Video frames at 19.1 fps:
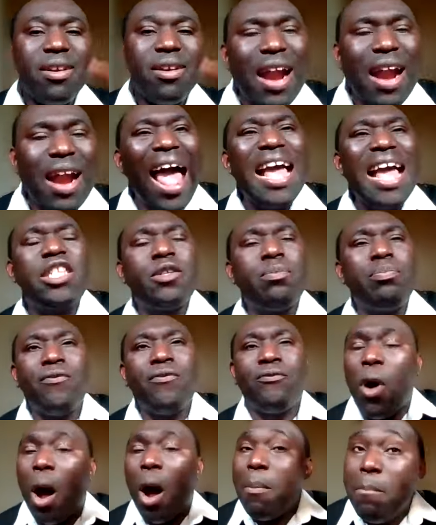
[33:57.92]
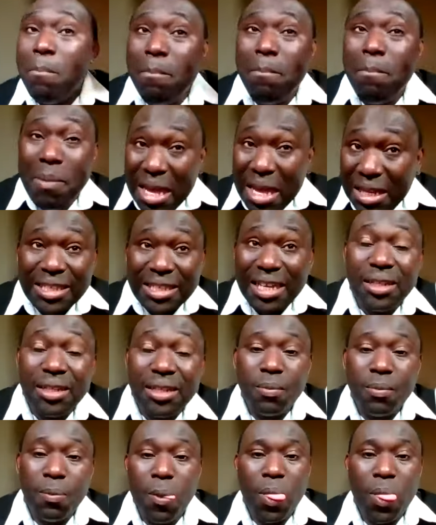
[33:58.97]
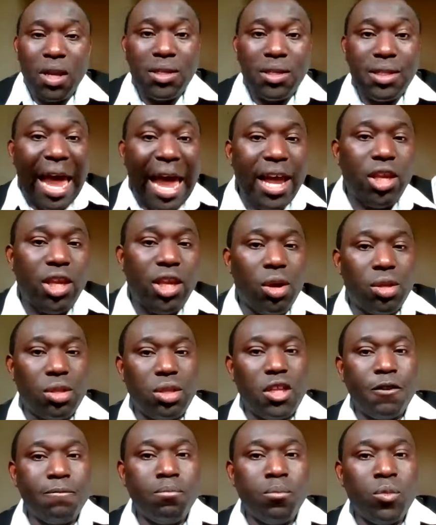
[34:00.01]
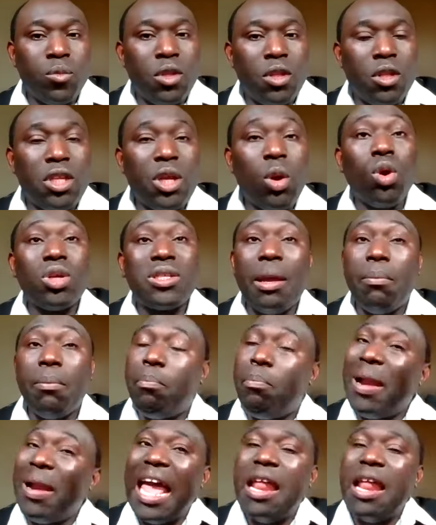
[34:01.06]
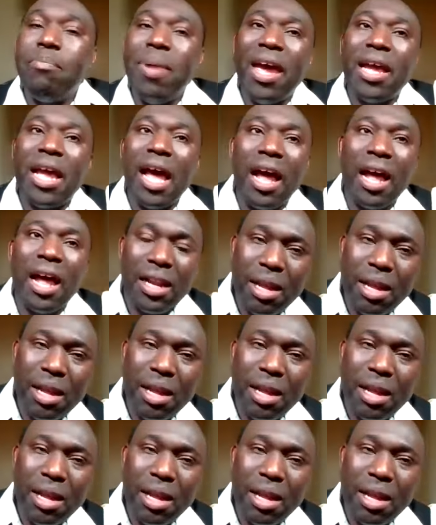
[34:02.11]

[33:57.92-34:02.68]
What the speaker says: Right before meeting Zacchaeus, there was a blind beggar.